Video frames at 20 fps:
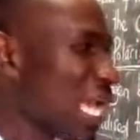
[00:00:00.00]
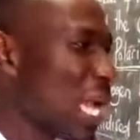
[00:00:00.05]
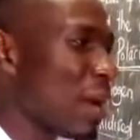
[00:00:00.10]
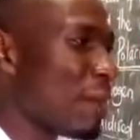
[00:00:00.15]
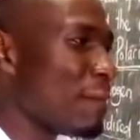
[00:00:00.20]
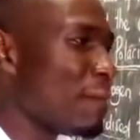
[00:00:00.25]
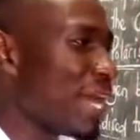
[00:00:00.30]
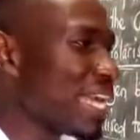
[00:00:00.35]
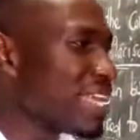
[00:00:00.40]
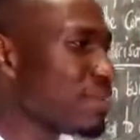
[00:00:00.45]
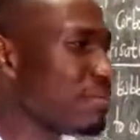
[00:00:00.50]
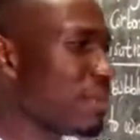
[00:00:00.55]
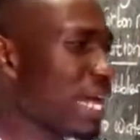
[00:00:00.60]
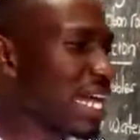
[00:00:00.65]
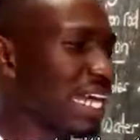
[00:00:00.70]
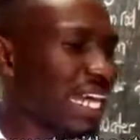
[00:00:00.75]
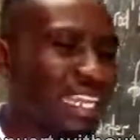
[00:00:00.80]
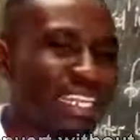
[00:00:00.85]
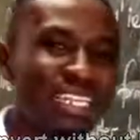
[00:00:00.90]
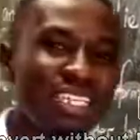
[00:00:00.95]
by
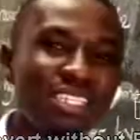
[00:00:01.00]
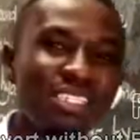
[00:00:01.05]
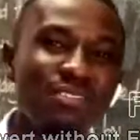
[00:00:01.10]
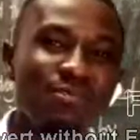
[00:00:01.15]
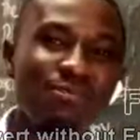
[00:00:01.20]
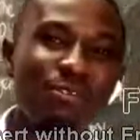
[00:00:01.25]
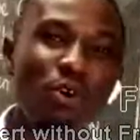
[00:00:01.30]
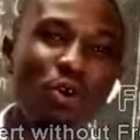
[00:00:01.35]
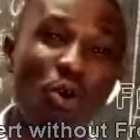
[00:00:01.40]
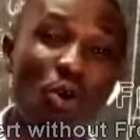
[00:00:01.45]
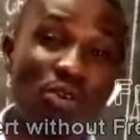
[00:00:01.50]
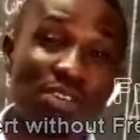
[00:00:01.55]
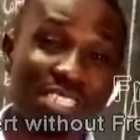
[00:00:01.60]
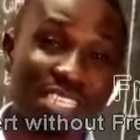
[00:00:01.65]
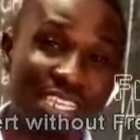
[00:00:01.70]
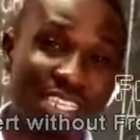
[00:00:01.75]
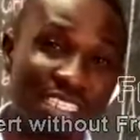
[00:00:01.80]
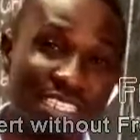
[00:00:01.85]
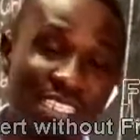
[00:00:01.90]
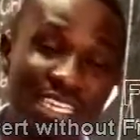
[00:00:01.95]
manganese 4
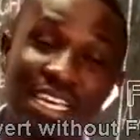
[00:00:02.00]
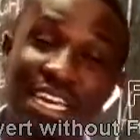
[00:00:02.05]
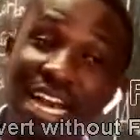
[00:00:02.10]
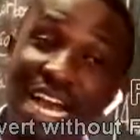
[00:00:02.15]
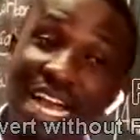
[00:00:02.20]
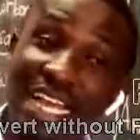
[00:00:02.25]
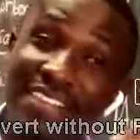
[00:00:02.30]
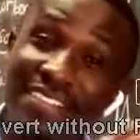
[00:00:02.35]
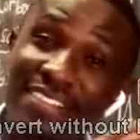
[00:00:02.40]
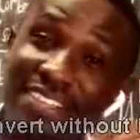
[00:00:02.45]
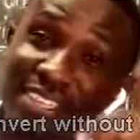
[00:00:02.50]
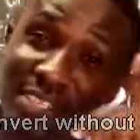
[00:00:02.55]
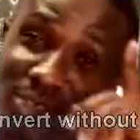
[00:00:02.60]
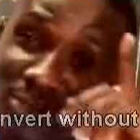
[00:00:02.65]
oxide. I think you